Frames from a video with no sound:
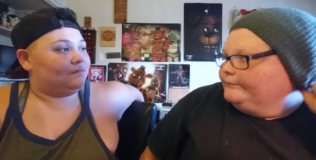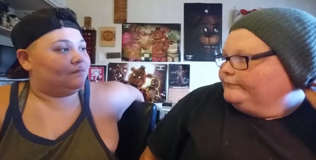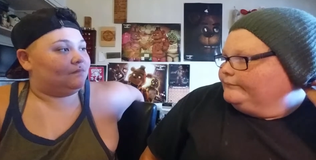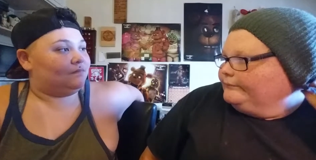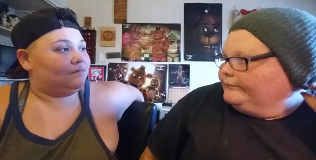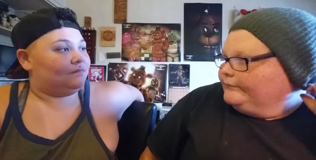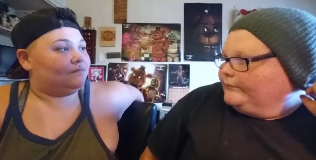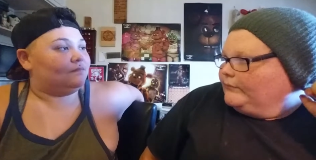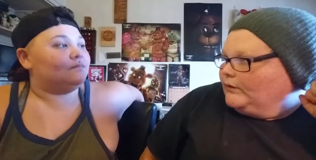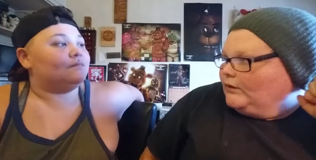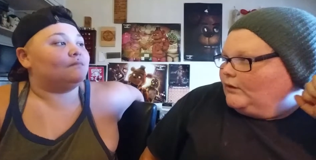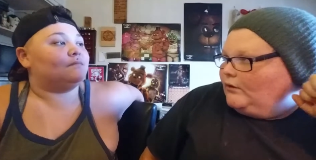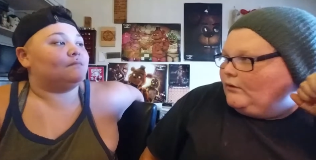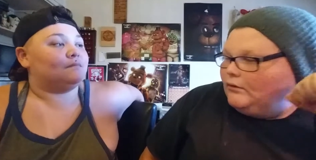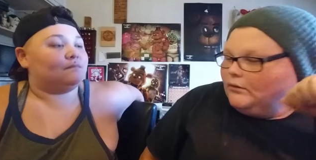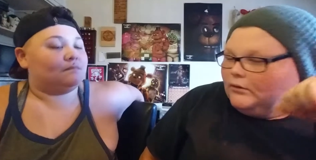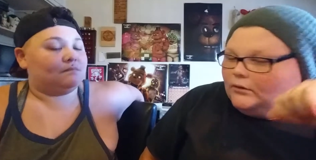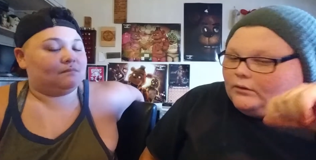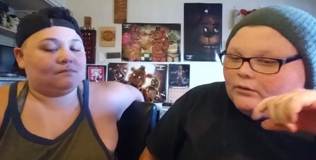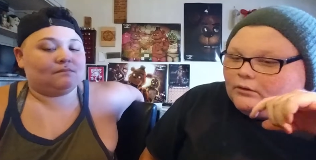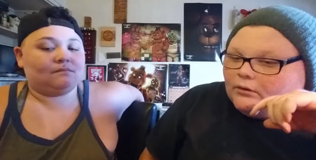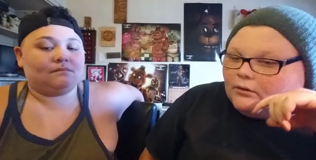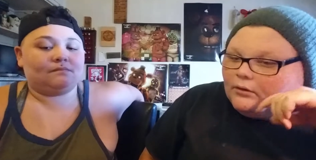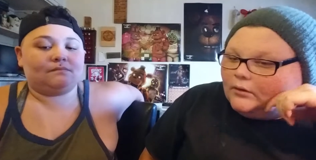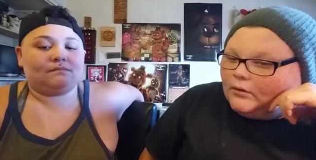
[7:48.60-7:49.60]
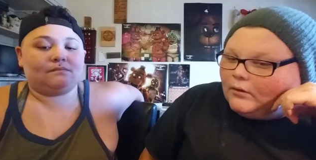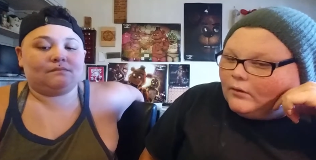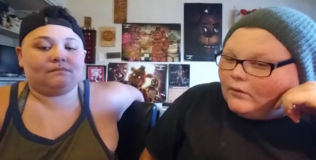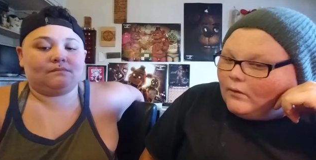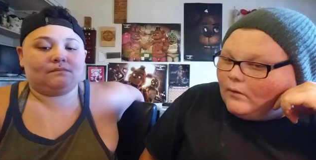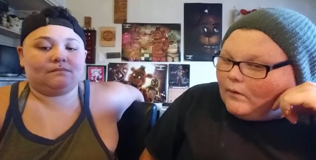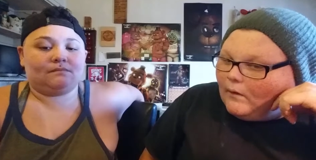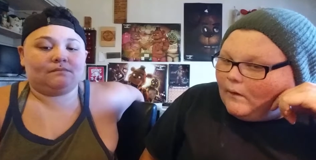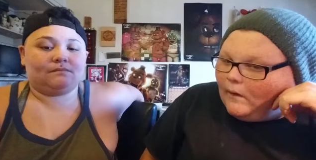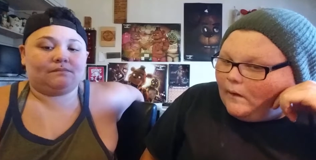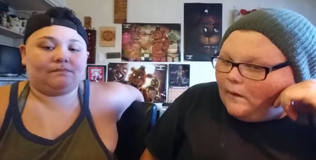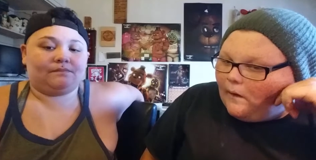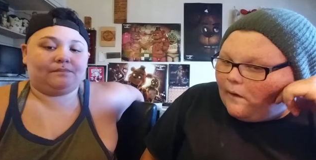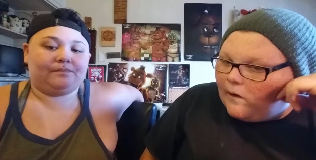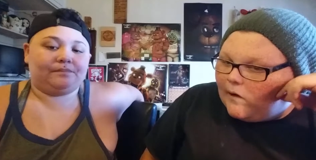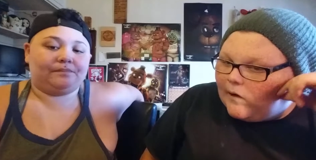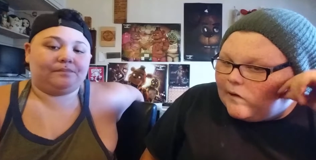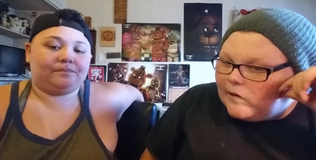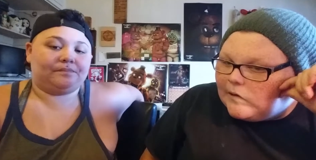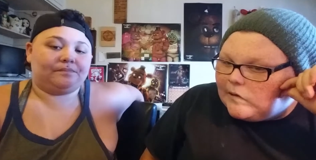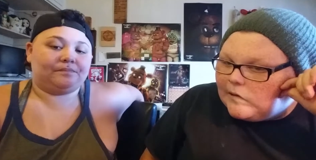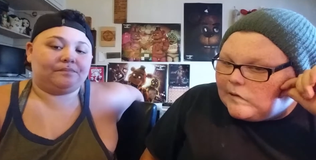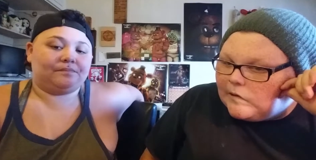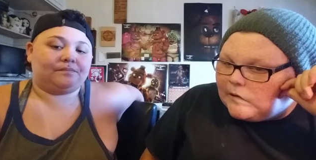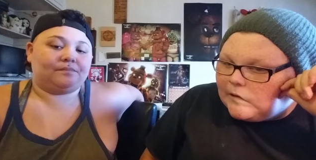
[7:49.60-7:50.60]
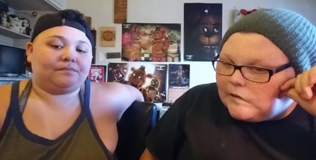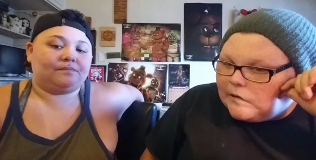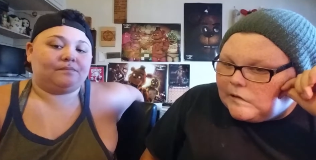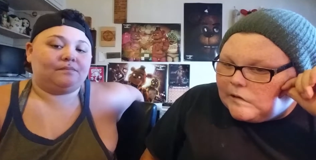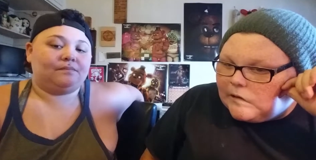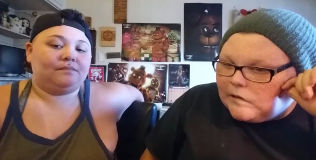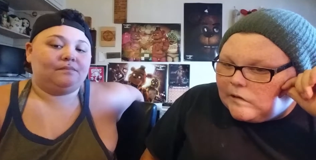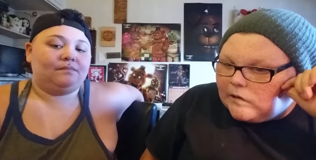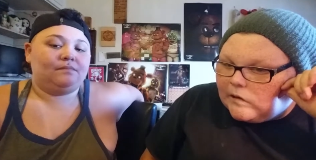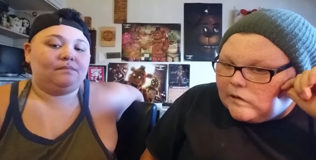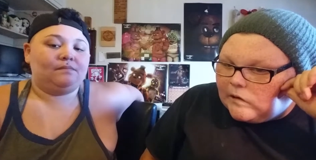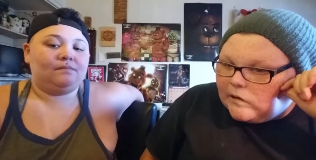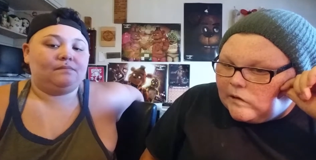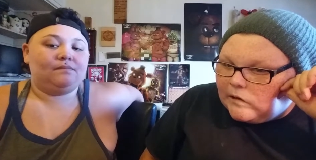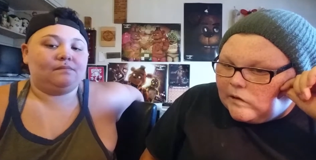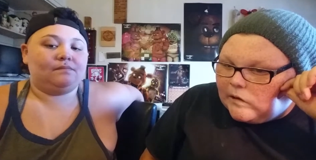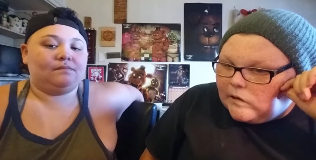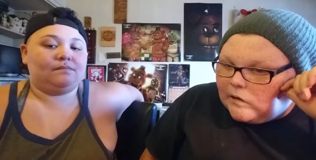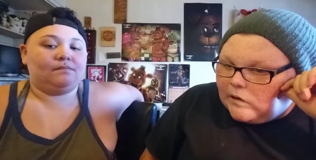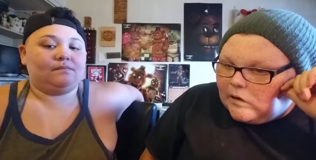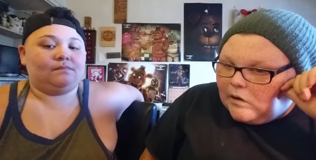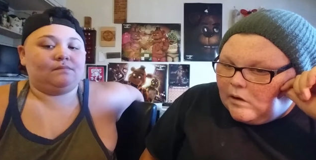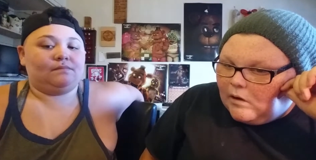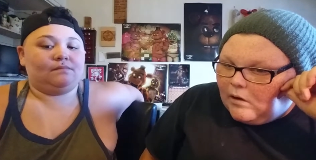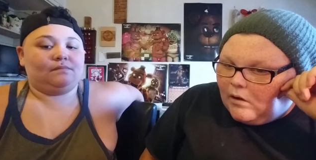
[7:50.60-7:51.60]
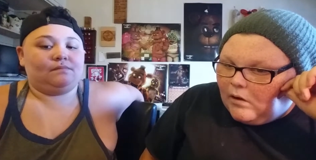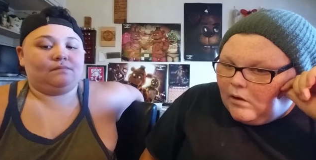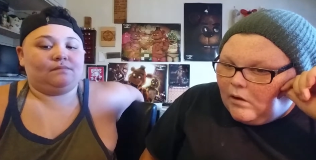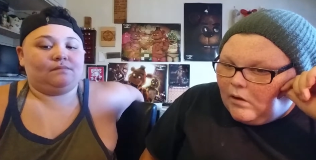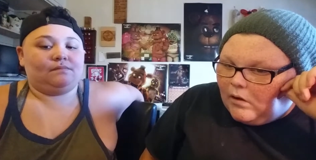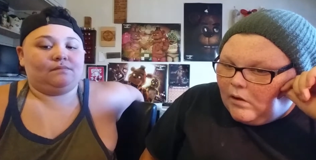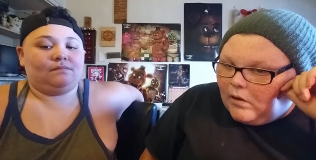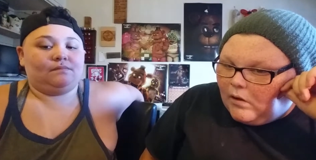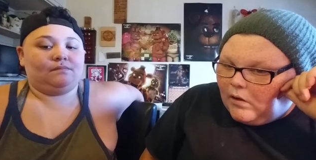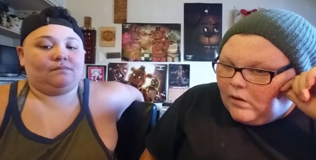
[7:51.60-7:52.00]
(no one is talking)